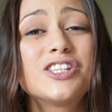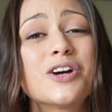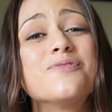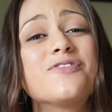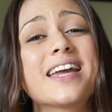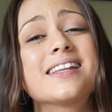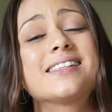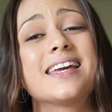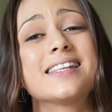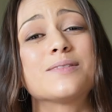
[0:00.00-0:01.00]
Don't forget
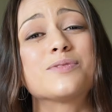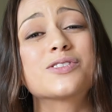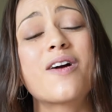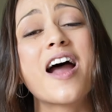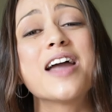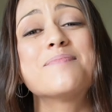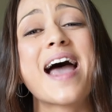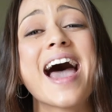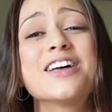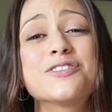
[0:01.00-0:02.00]
to hit subscribe
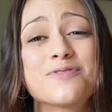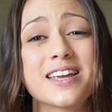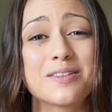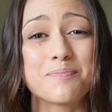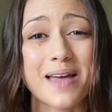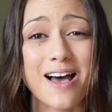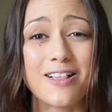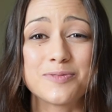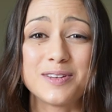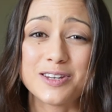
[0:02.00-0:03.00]
and ring the
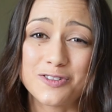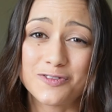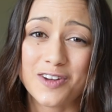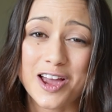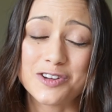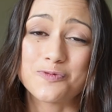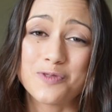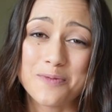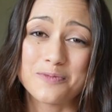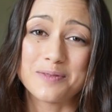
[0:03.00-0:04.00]
bell to be notified
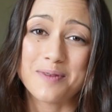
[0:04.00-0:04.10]
when we